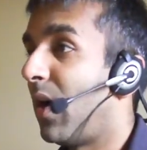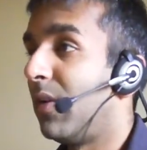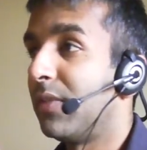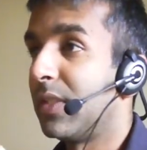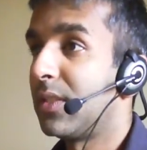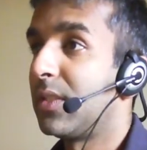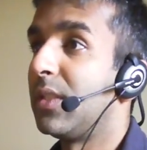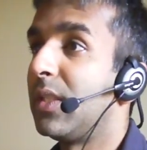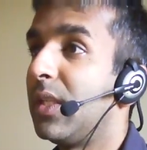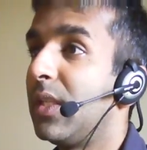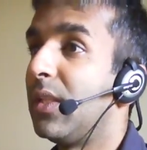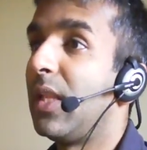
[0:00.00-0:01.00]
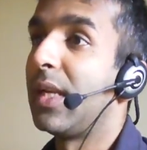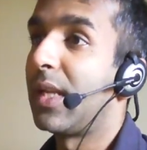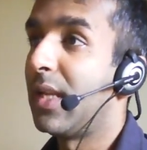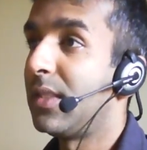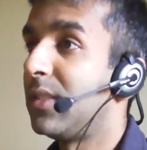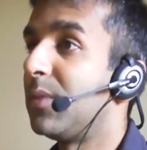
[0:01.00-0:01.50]
obviously, like
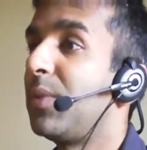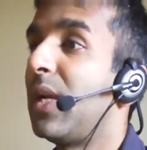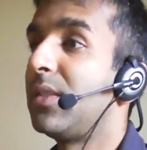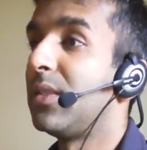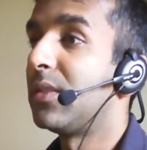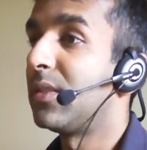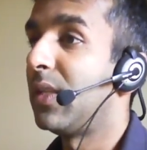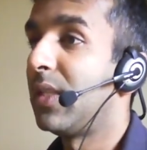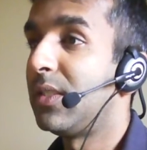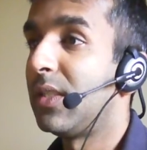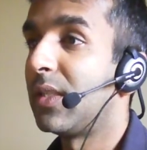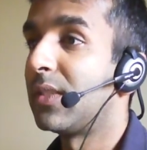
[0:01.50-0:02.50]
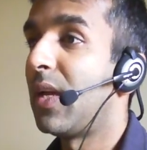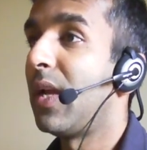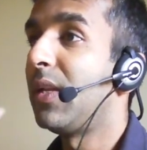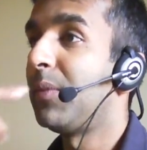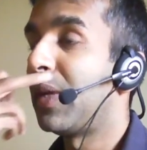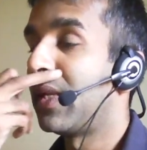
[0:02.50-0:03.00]
antidepressants and
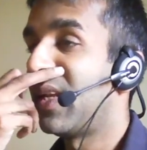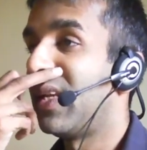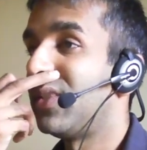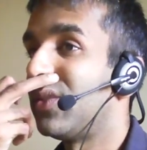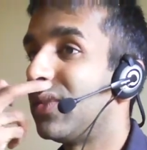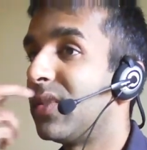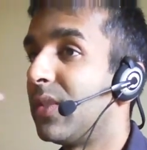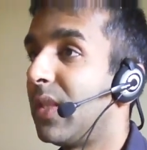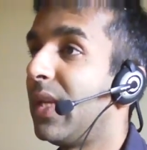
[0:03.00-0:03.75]
anti-anxiety medications, yes.